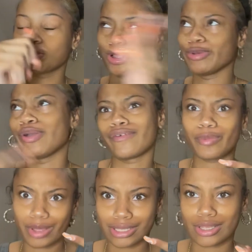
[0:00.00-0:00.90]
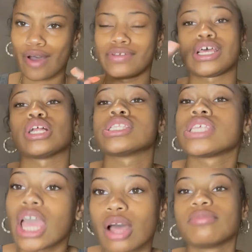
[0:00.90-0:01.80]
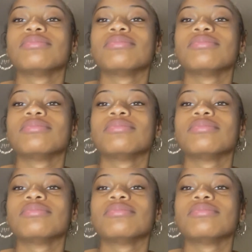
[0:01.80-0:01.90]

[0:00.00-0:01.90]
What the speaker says: So, I was out of town.